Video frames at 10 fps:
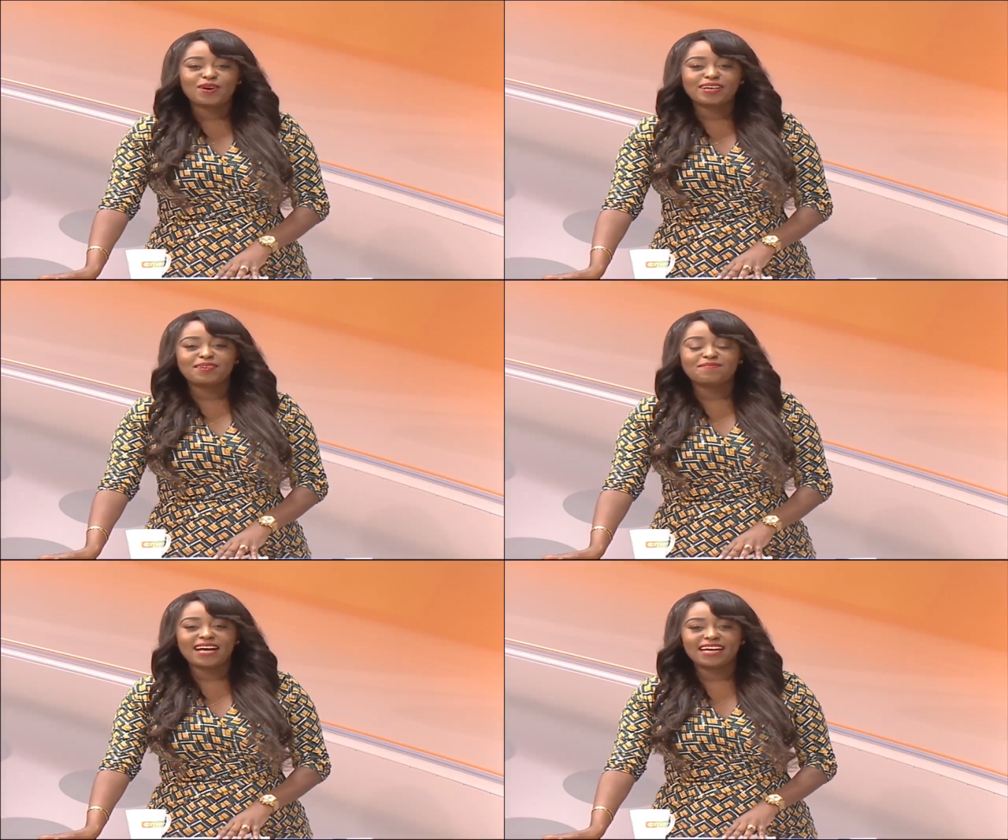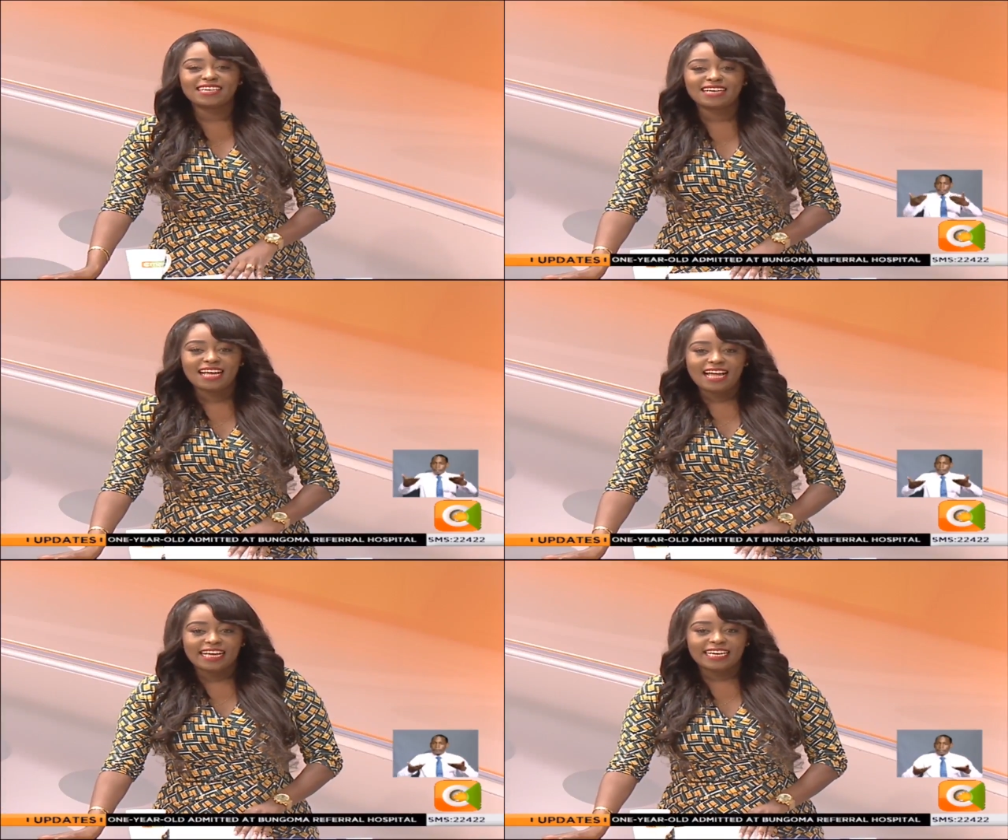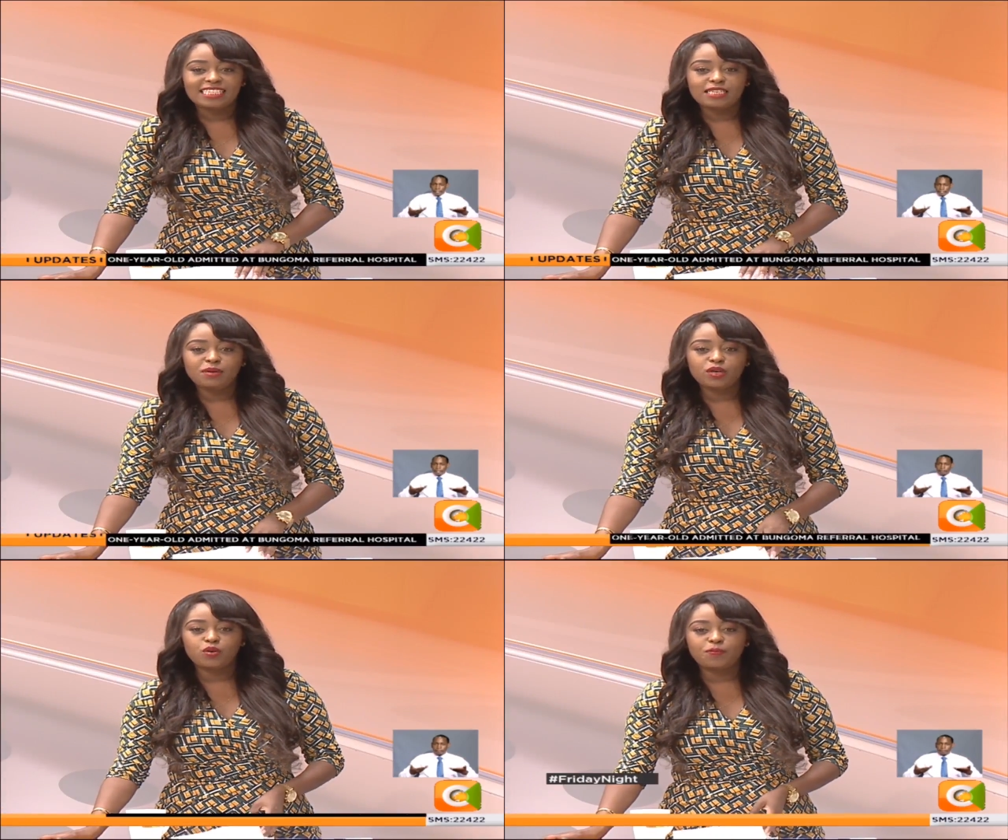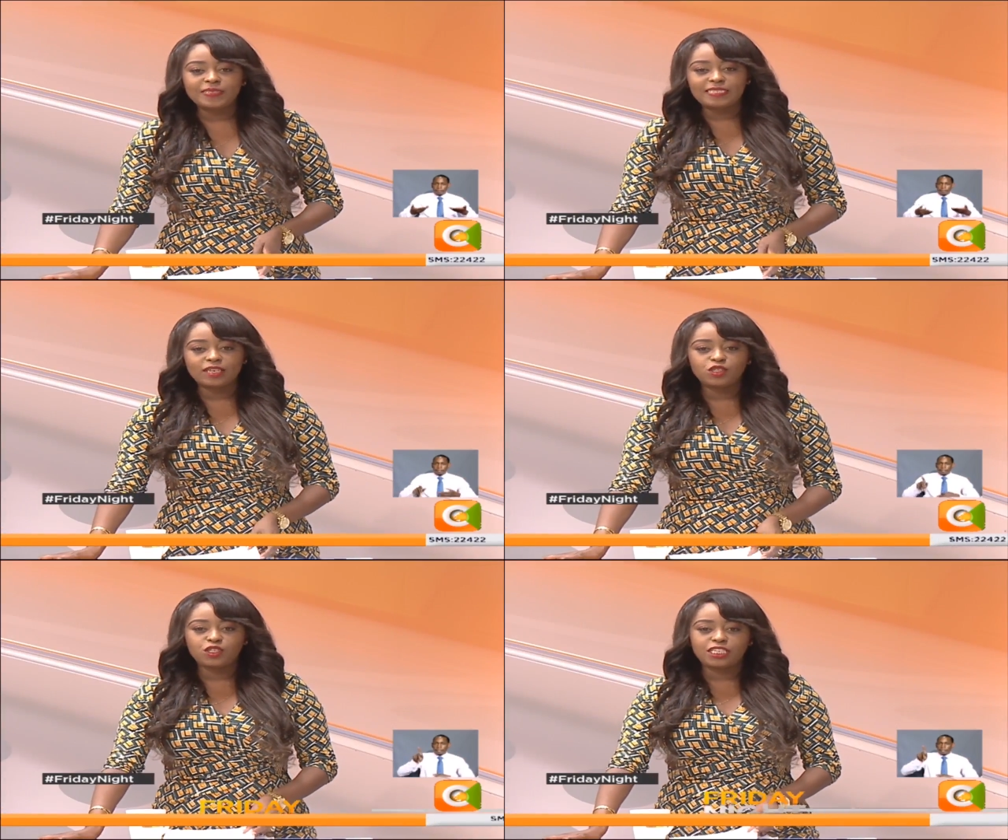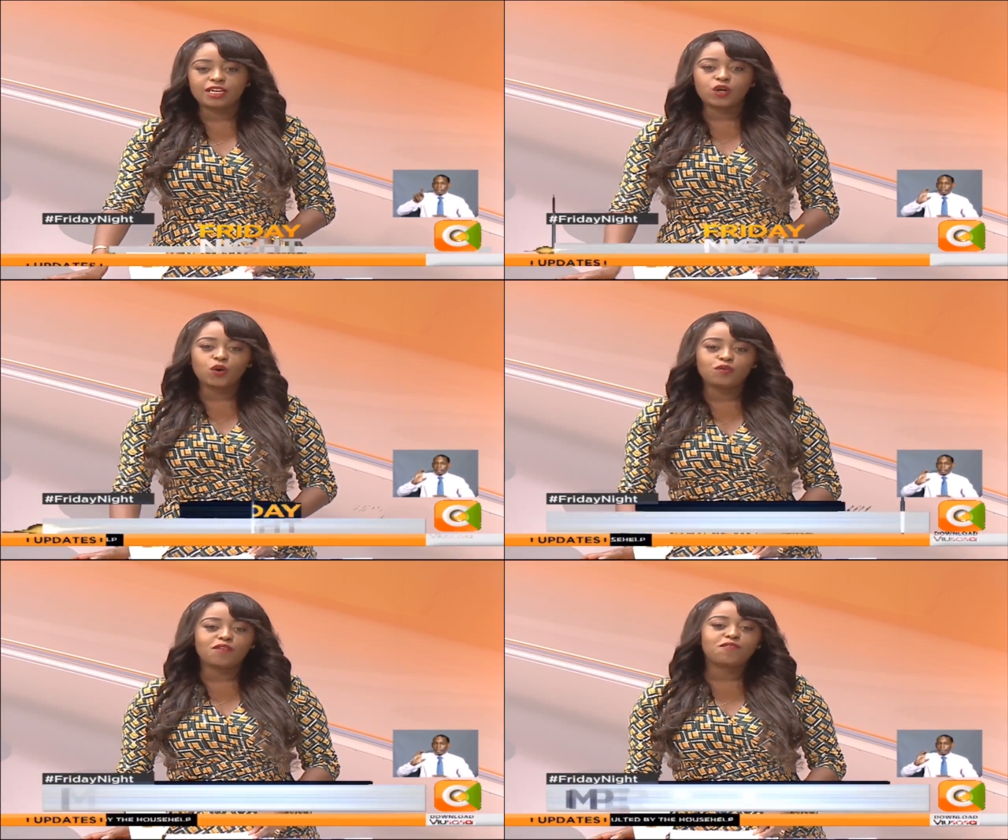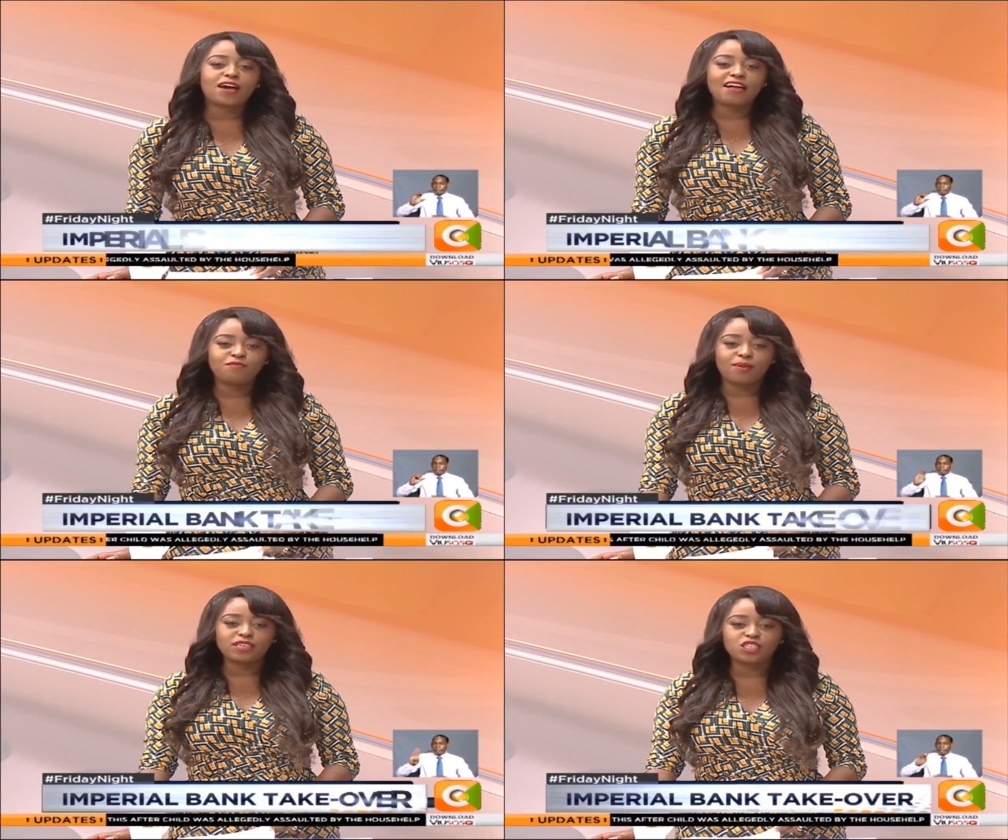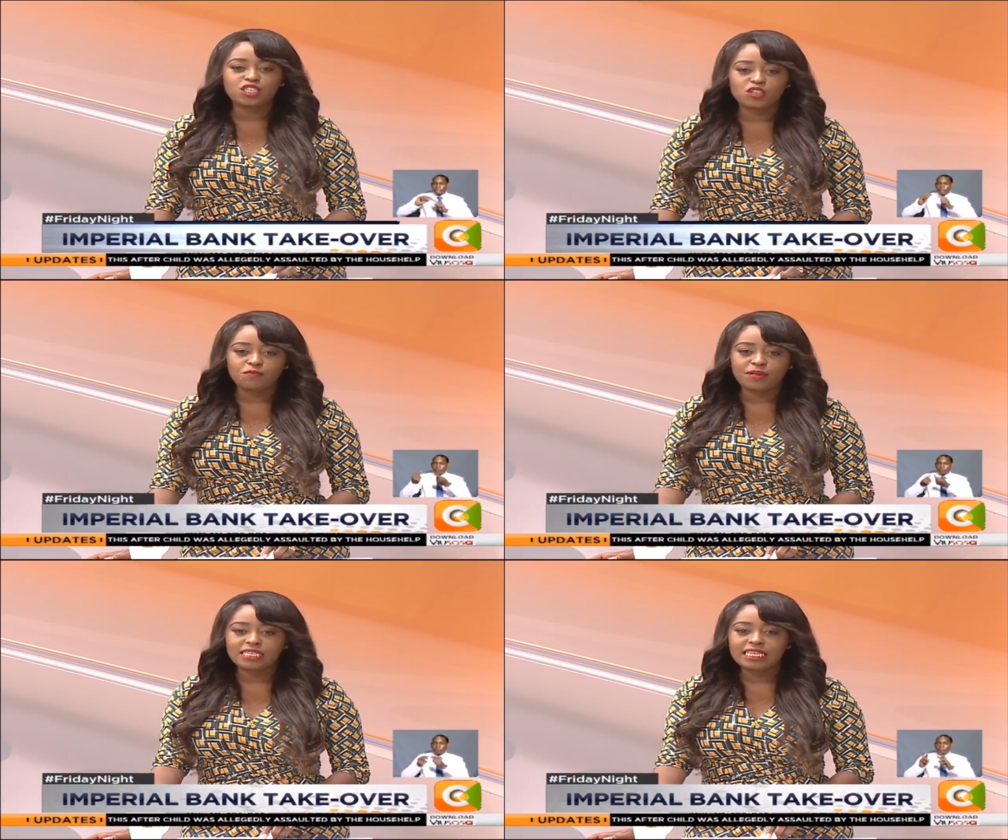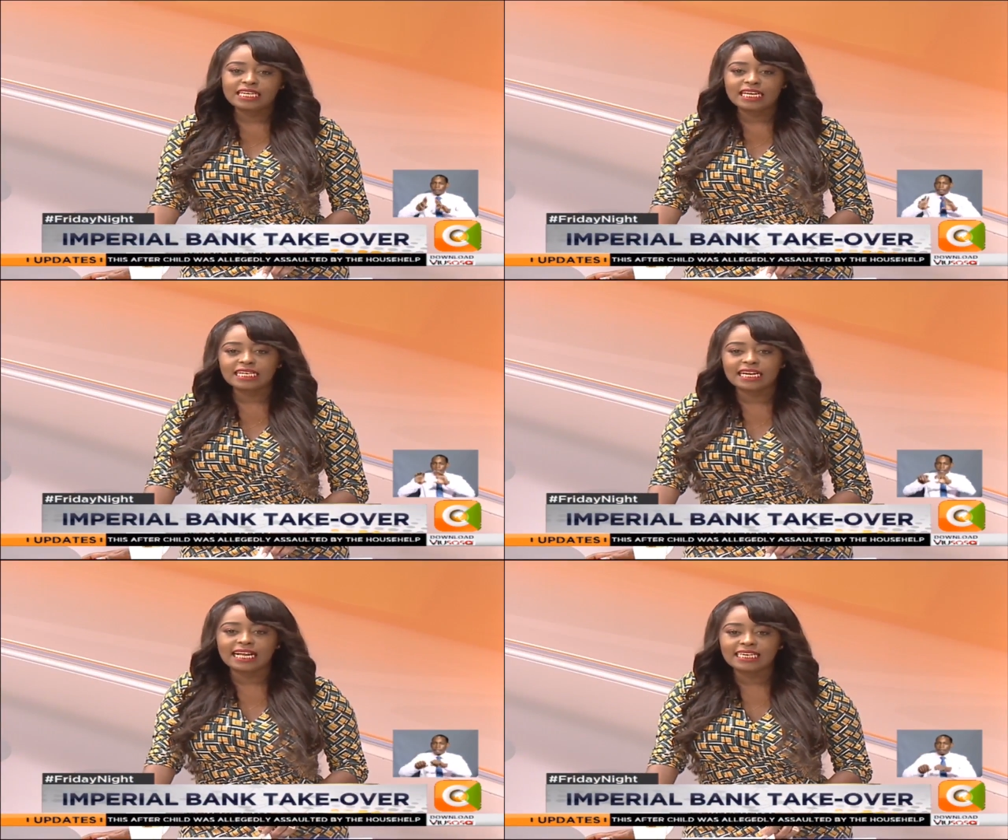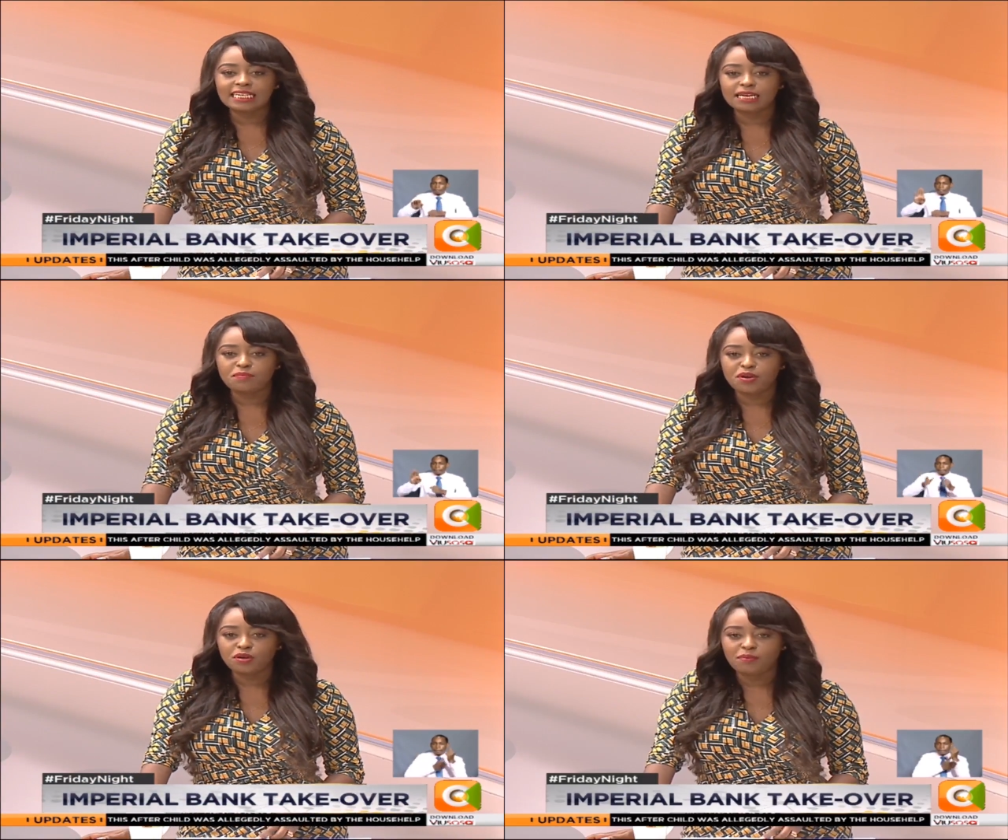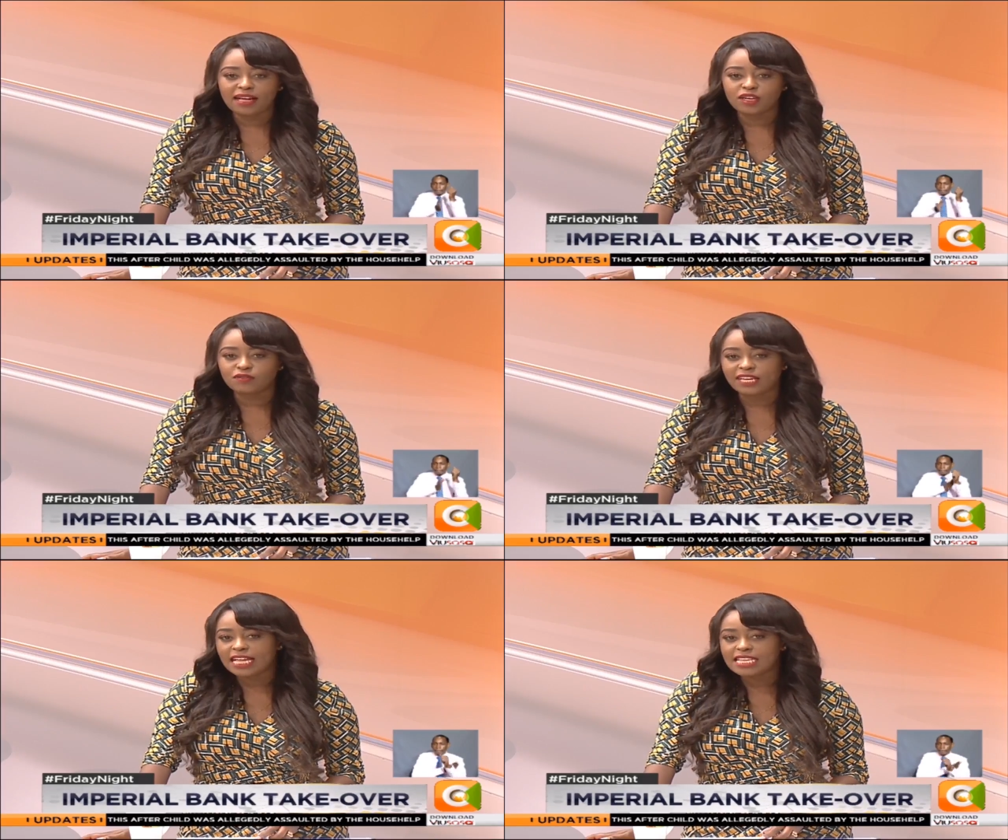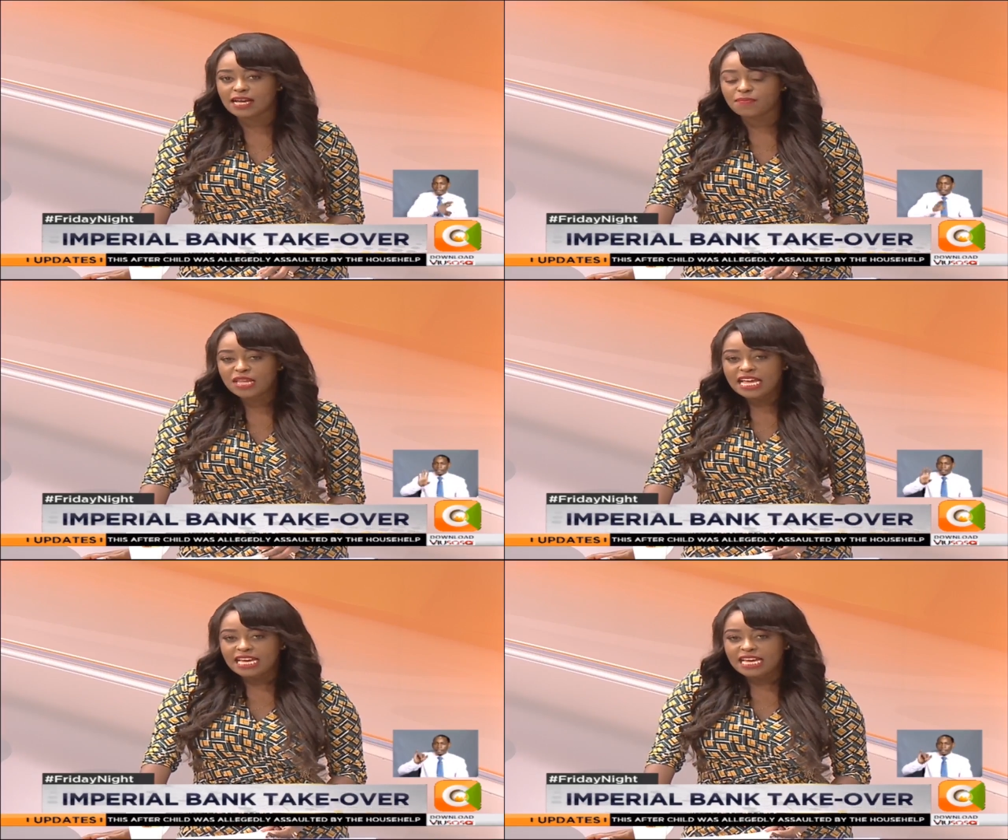Welcome back. KCB Group is set to take over 5 branches of beleaguered lender Imperial Bank of Kenya